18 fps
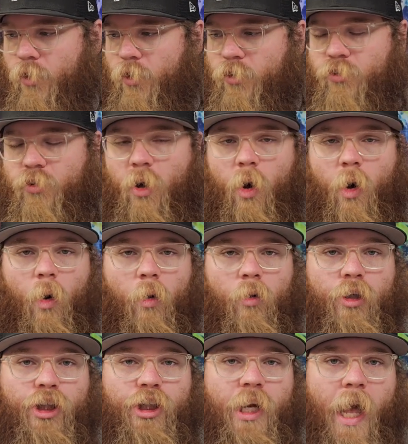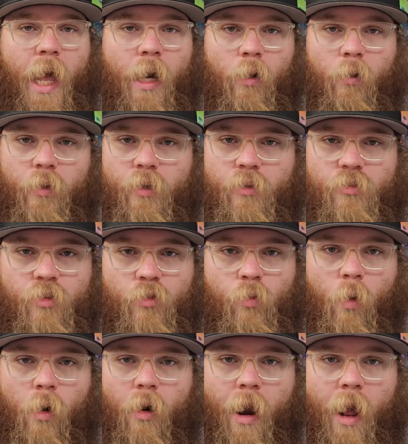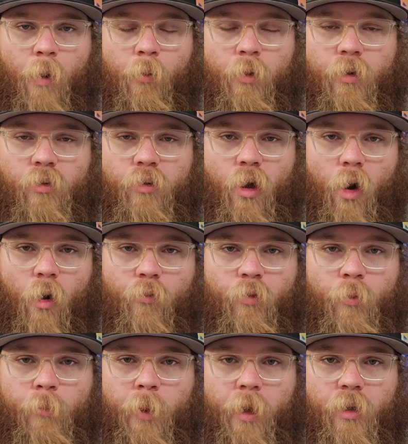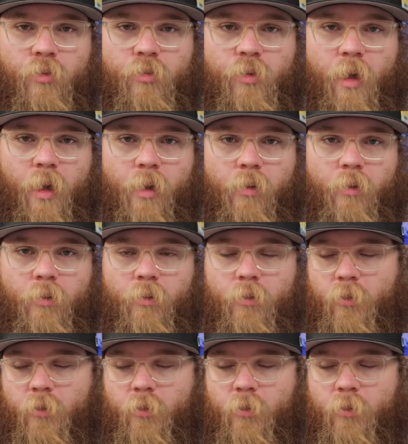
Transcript: So Shadowless is where I would go for base set.